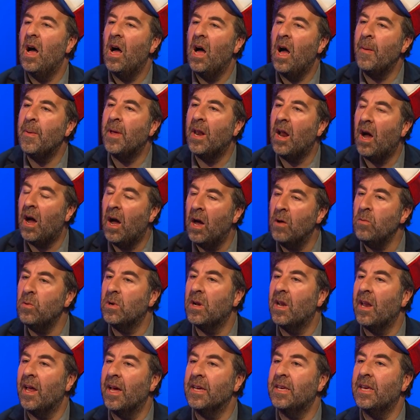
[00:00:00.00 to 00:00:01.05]
I mean, I
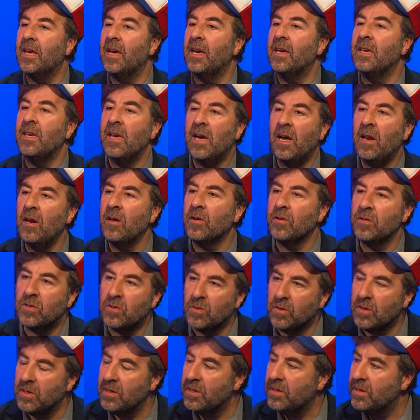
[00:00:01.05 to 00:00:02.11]
would like a yellow
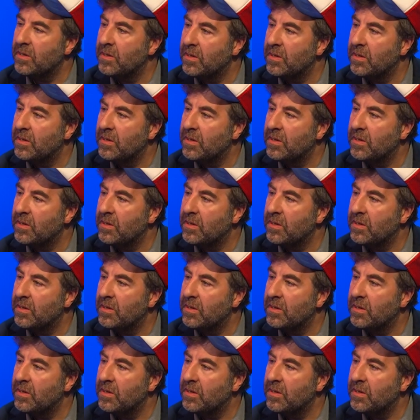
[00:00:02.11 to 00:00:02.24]
sword.